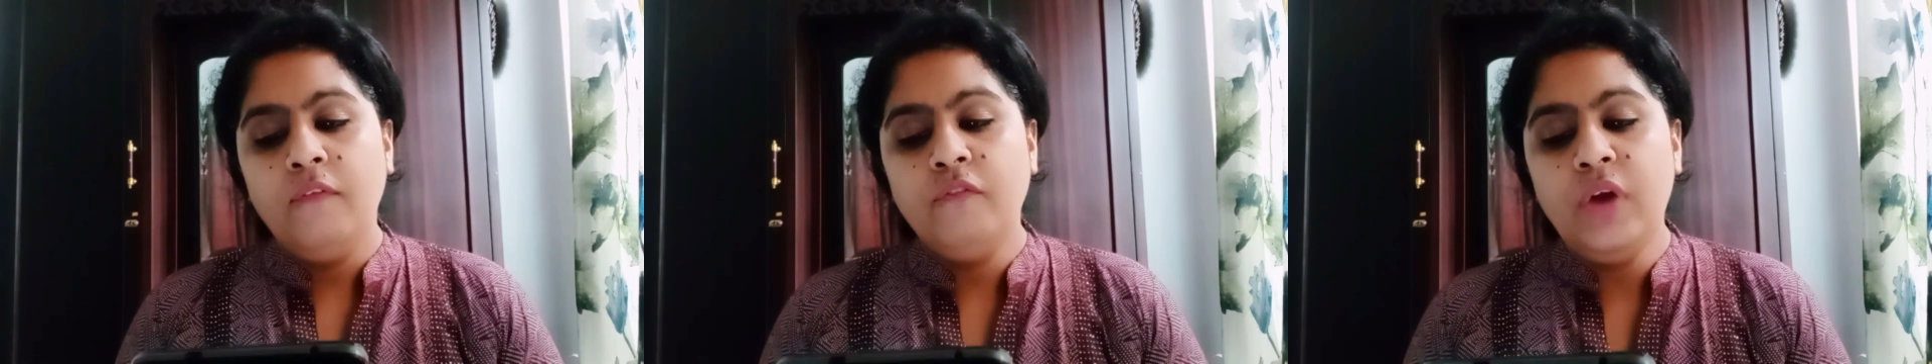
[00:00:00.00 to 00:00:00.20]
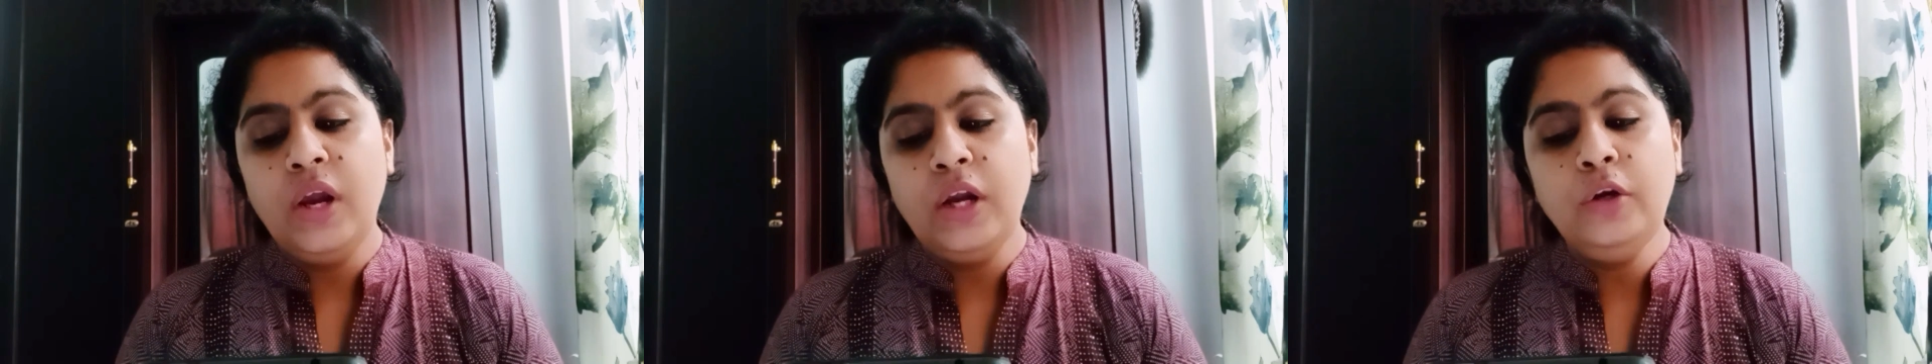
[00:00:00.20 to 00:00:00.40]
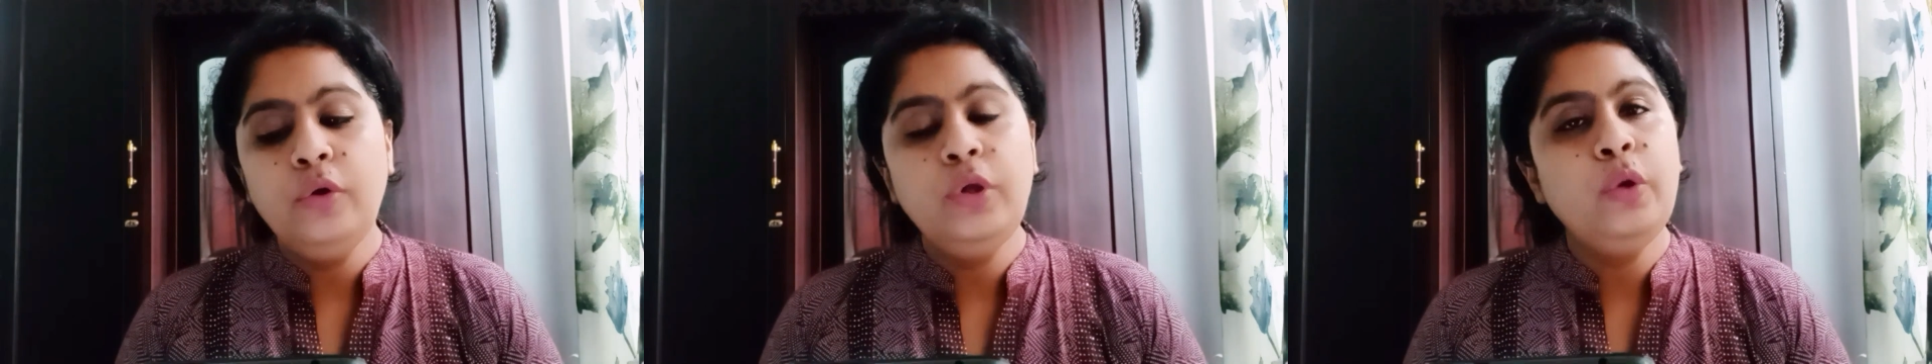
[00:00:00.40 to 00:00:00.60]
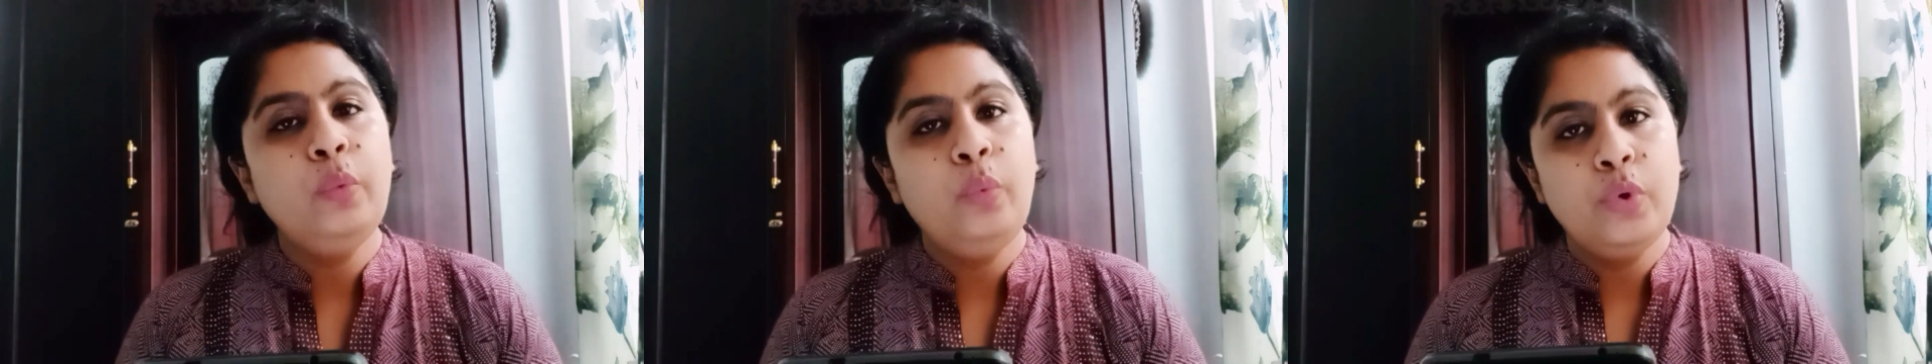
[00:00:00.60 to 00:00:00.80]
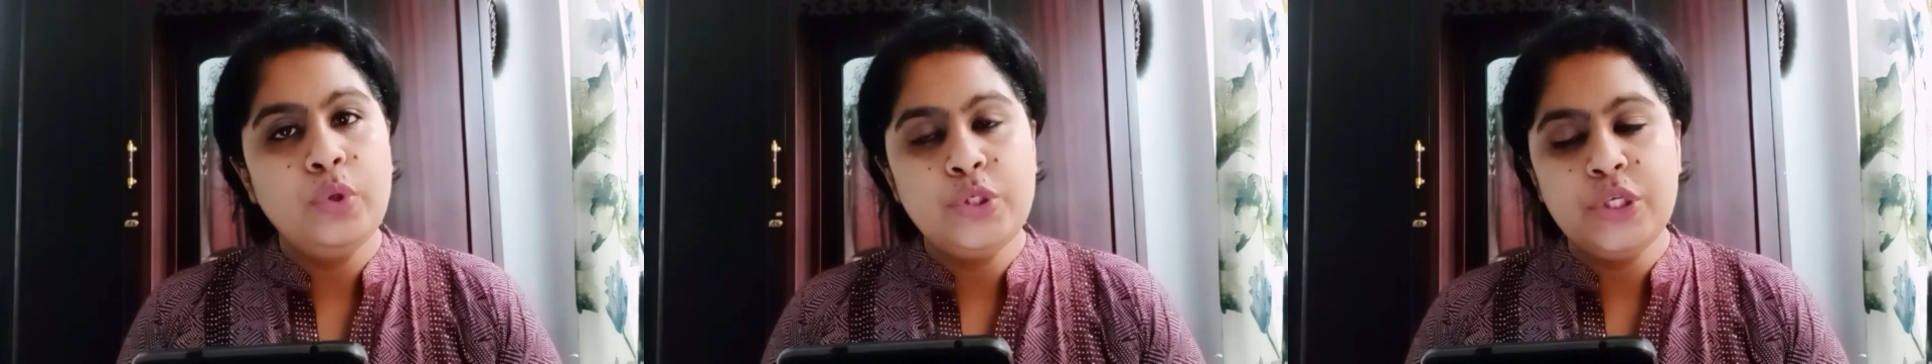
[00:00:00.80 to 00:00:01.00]
When do you
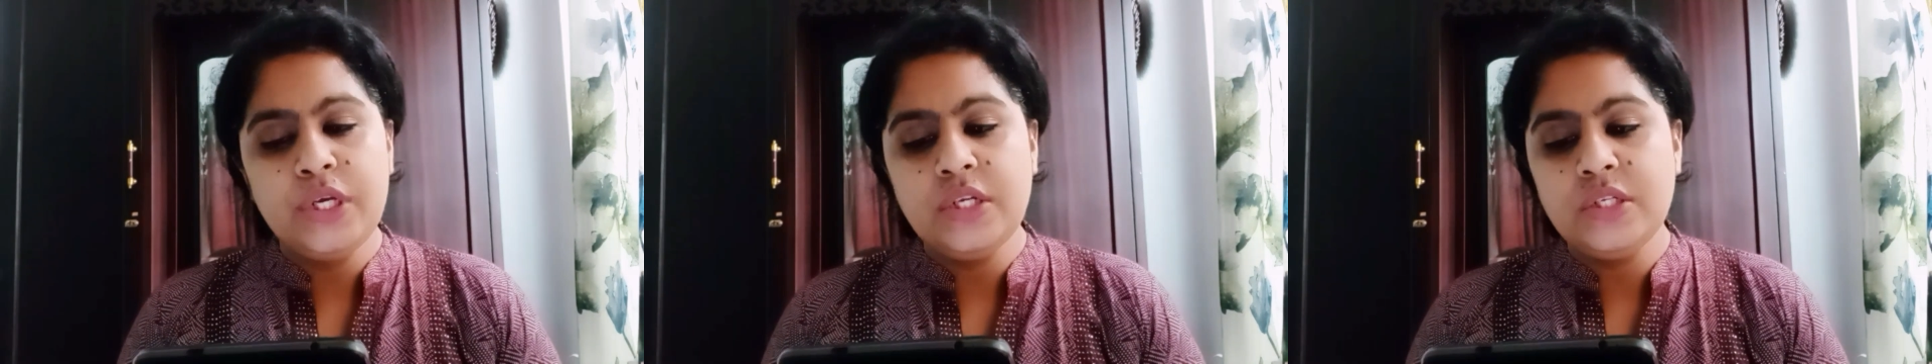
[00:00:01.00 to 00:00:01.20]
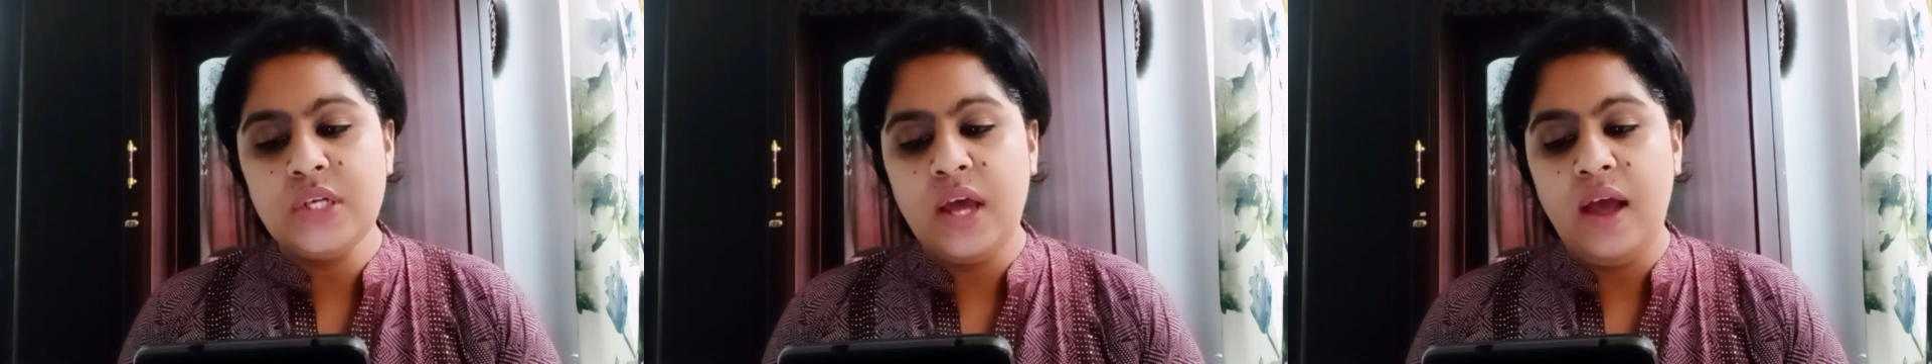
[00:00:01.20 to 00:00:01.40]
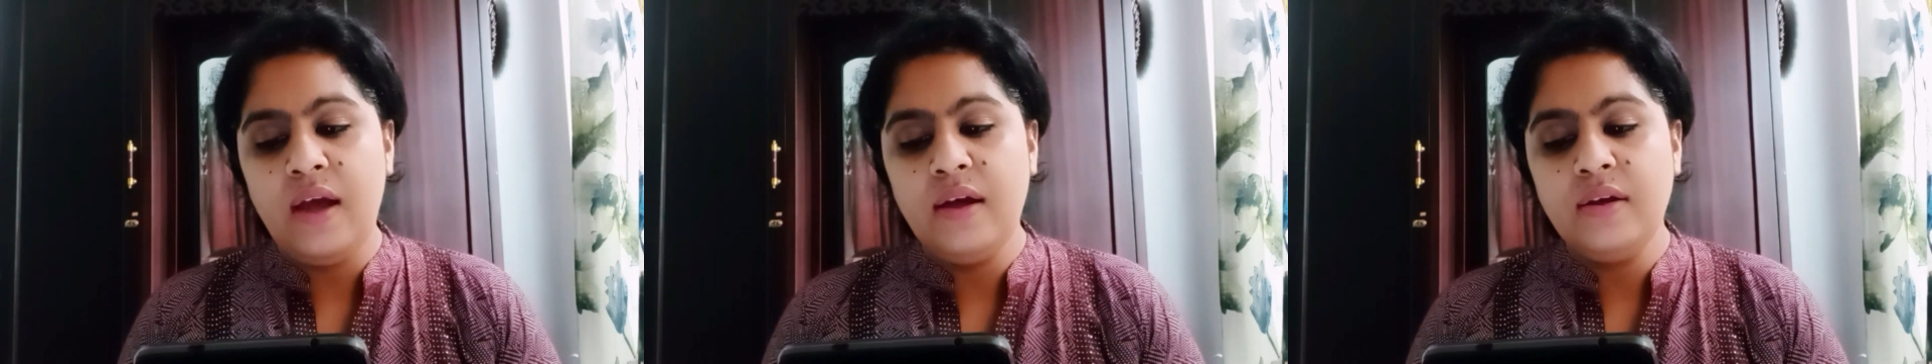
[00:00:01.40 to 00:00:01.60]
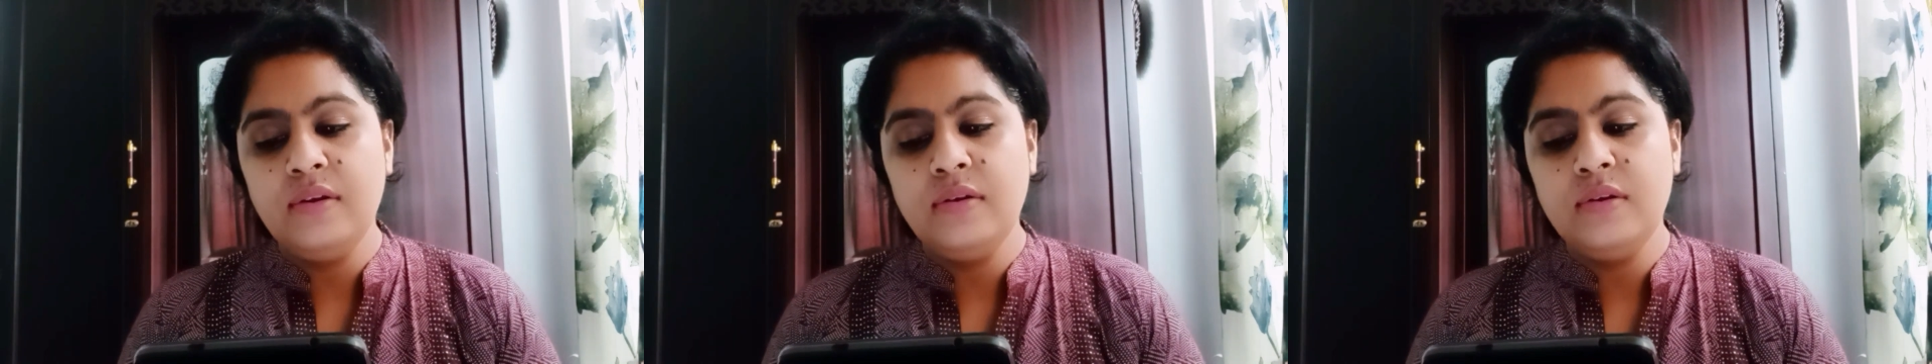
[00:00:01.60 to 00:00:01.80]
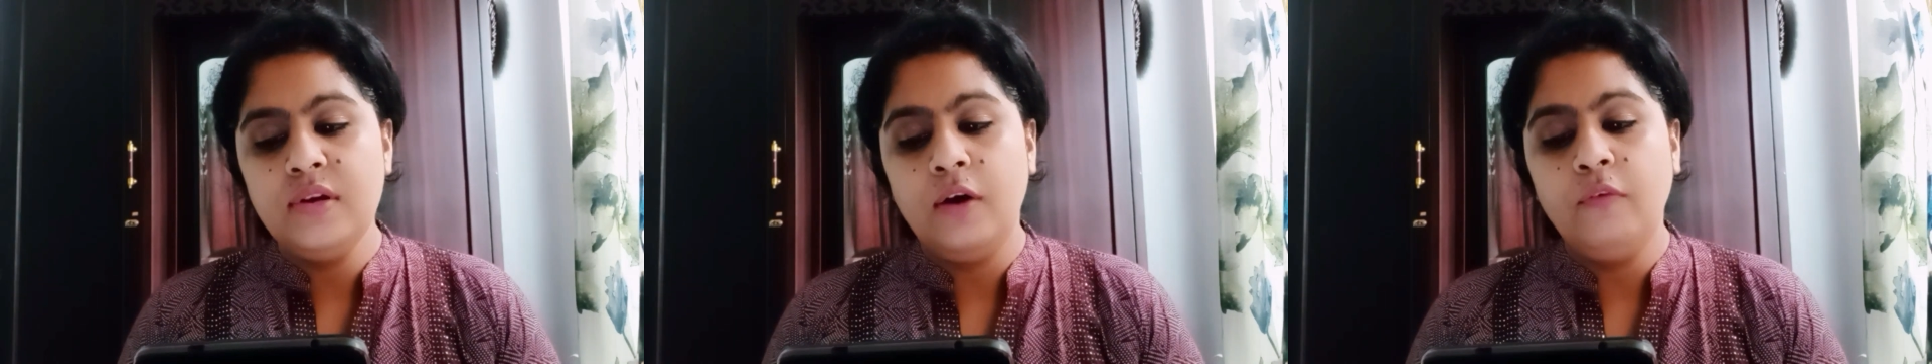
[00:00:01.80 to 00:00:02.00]
watch it?
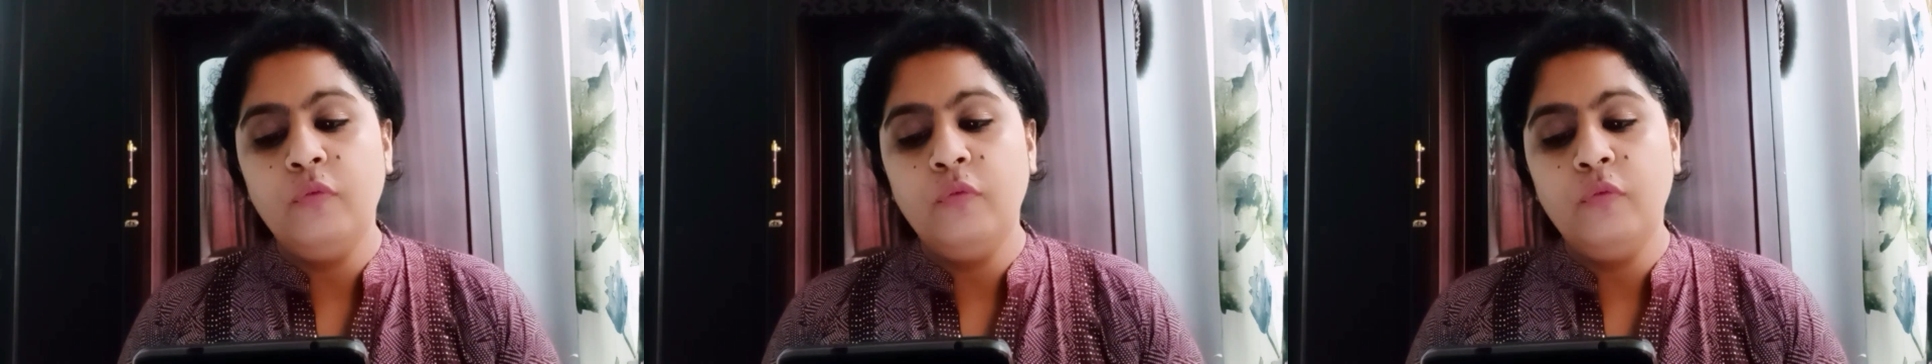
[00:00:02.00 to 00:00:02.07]
And